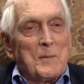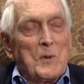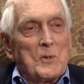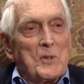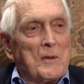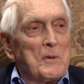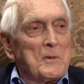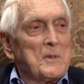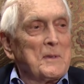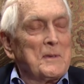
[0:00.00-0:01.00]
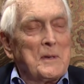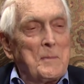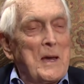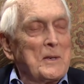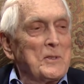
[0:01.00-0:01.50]
most of us
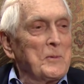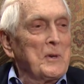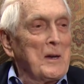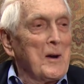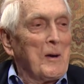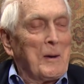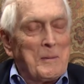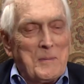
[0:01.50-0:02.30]
imagine we are.